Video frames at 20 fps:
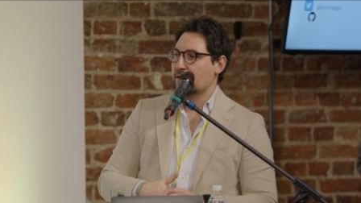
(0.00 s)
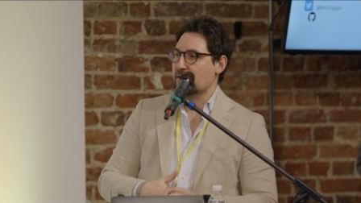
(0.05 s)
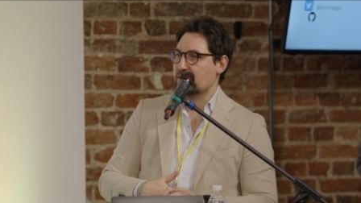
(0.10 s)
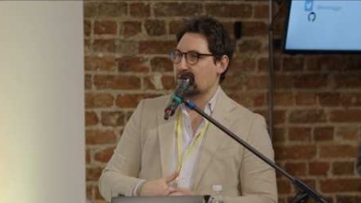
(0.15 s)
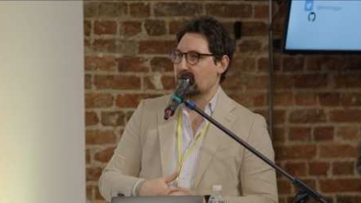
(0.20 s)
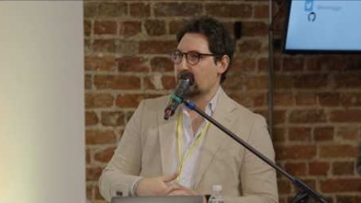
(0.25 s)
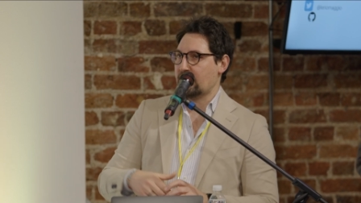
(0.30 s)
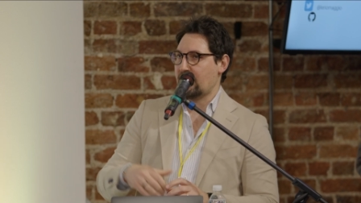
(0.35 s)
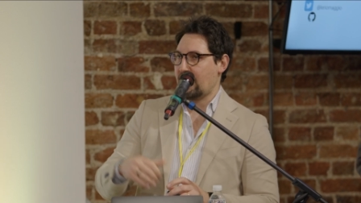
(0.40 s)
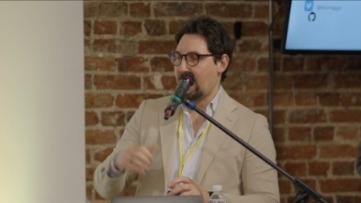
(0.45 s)
is
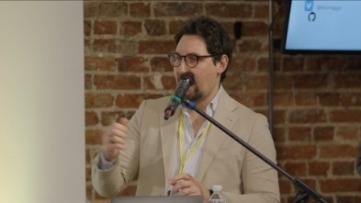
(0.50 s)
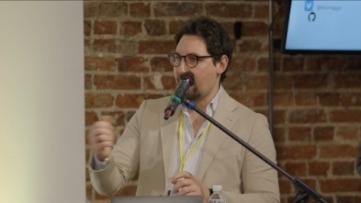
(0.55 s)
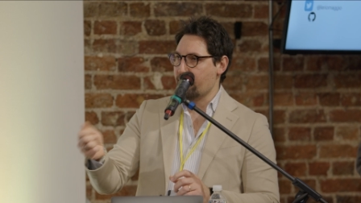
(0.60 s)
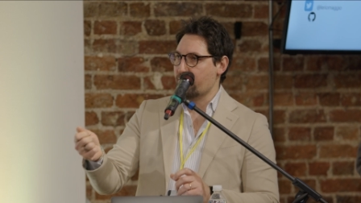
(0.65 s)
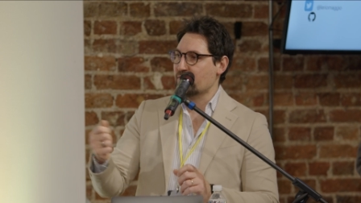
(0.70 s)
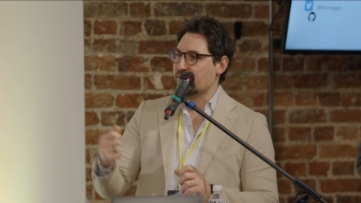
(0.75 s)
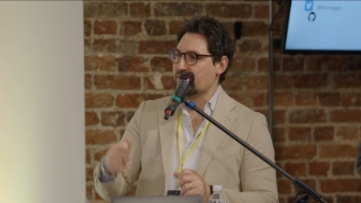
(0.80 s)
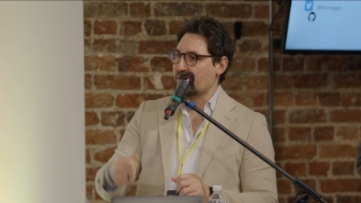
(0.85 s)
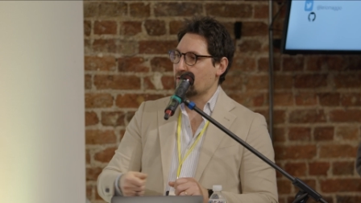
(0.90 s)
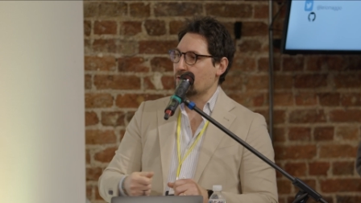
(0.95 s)
like
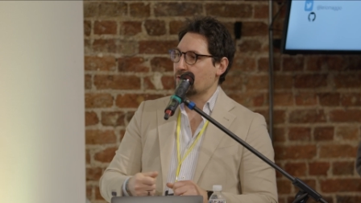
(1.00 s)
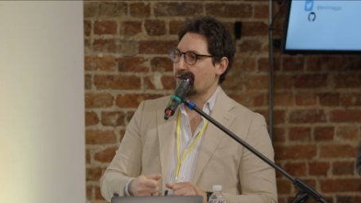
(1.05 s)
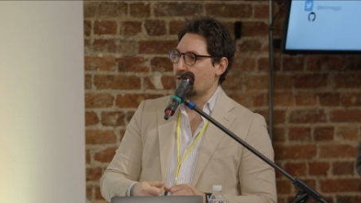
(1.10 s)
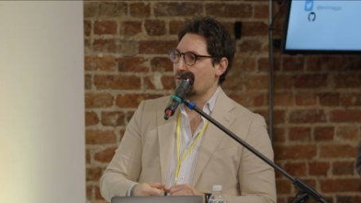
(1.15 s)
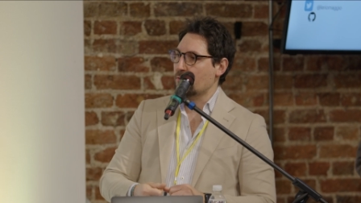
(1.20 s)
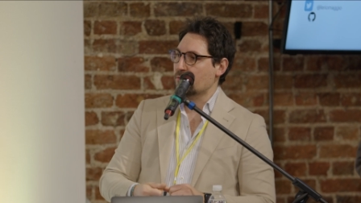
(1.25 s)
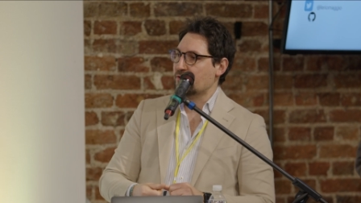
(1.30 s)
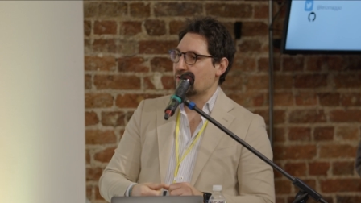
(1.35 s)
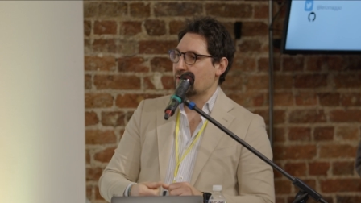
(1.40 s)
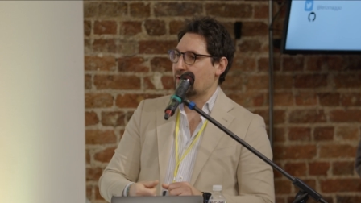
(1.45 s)
every single
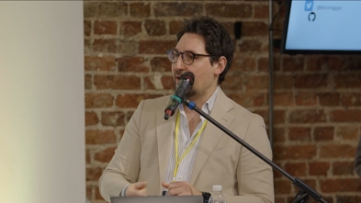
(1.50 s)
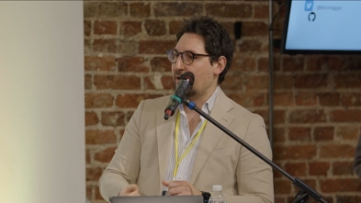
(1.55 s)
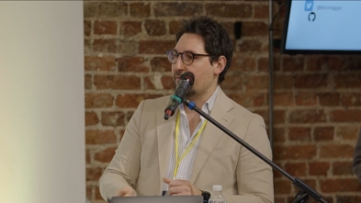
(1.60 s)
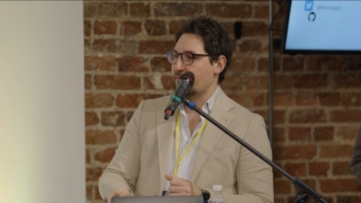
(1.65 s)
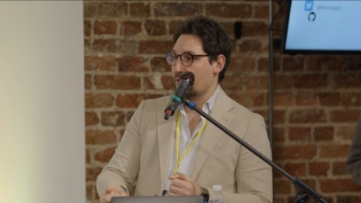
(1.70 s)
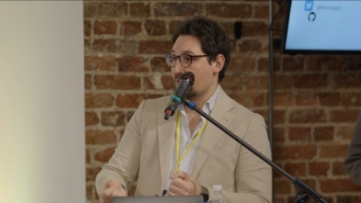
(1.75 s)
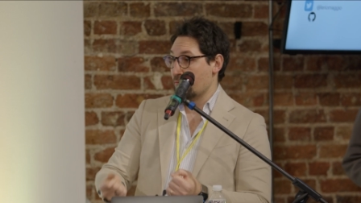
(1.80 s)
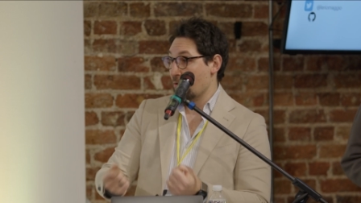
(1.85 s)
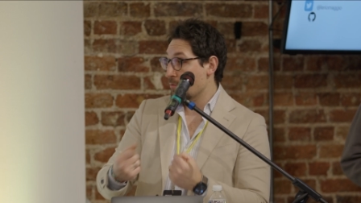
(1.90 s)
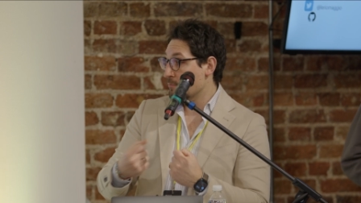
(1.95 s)
user can
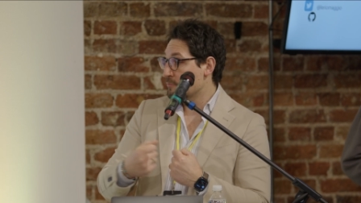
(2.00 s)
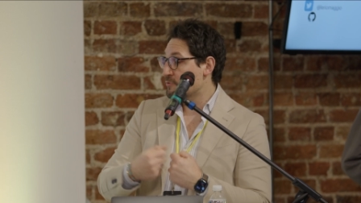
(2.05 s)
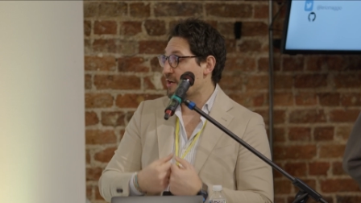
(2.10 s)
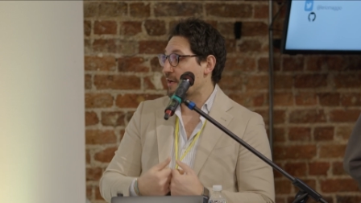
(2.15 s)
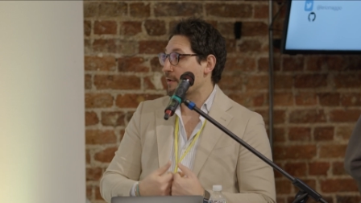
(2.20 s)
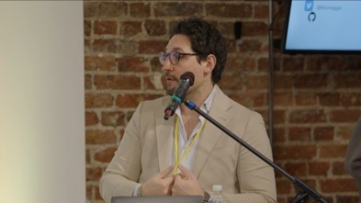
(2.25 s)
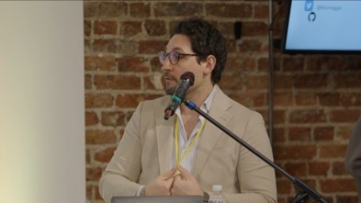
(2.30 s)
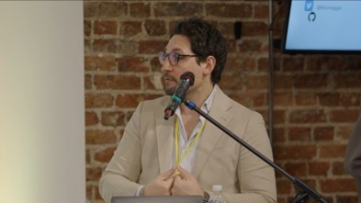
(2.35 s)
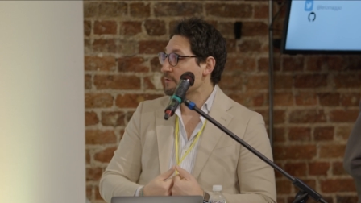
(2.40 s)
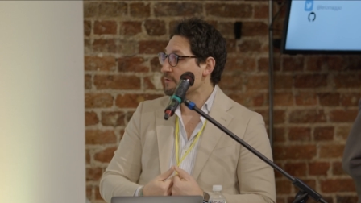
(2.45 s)
have their own
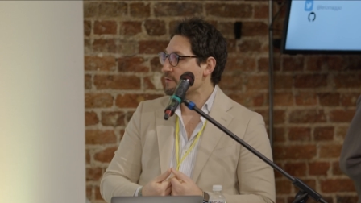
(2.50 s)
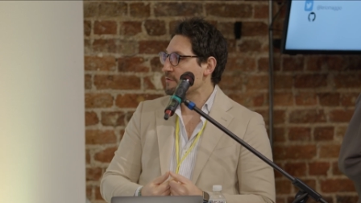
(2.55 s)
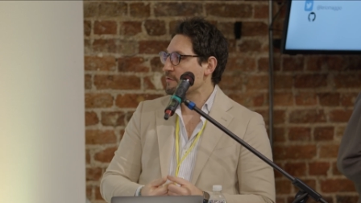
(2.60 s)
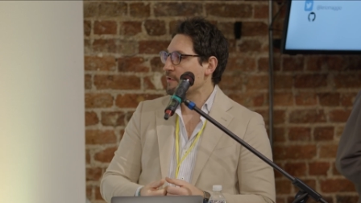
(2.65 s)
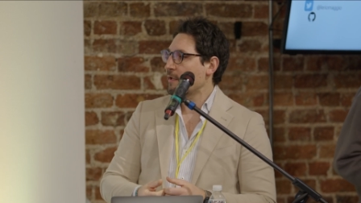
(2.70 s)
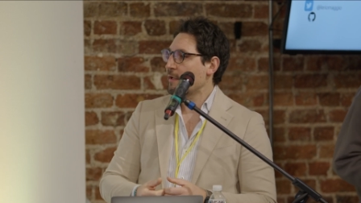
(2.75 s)
channels.